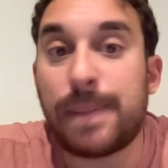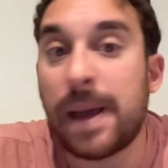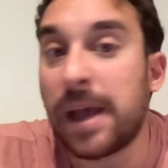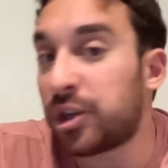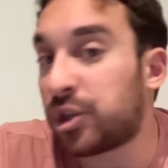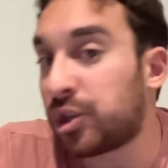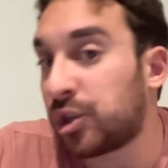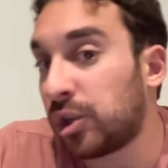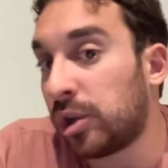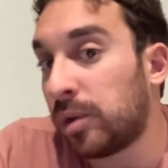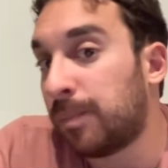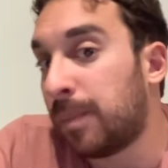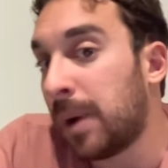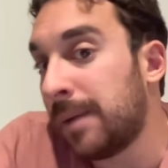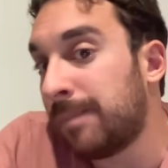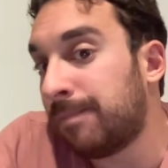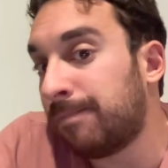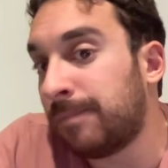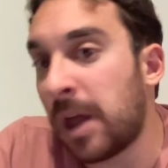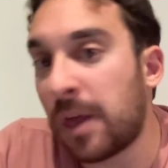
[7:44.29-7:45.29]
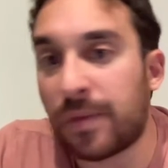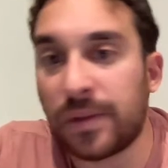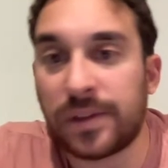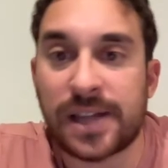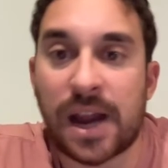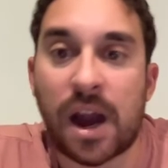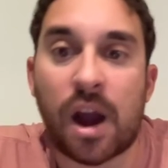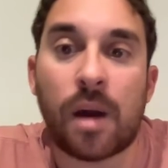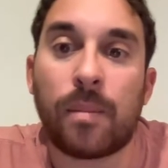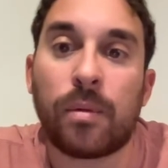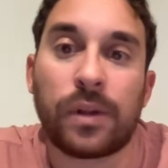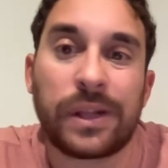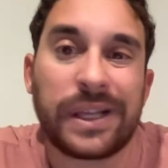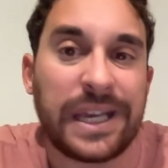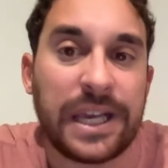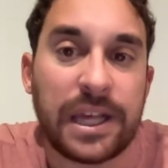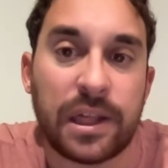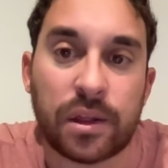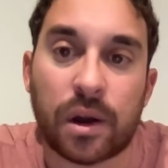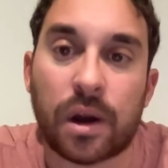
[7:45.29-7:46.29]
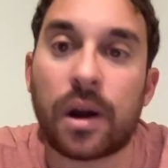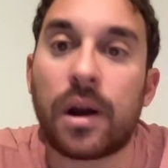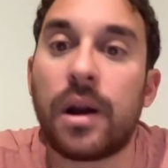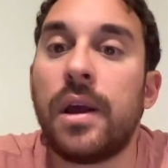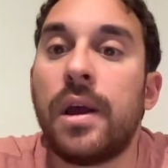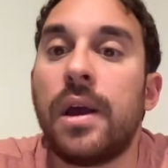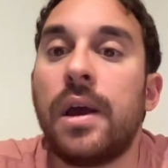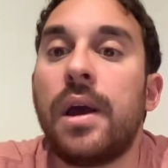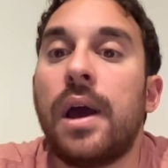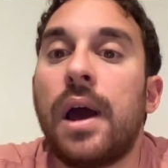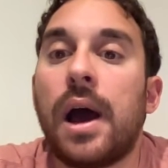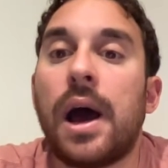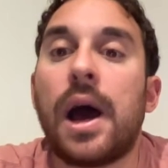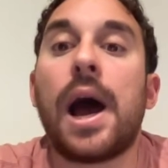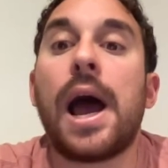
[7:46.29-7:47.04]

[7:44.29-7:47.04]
special, but nothing terrible either.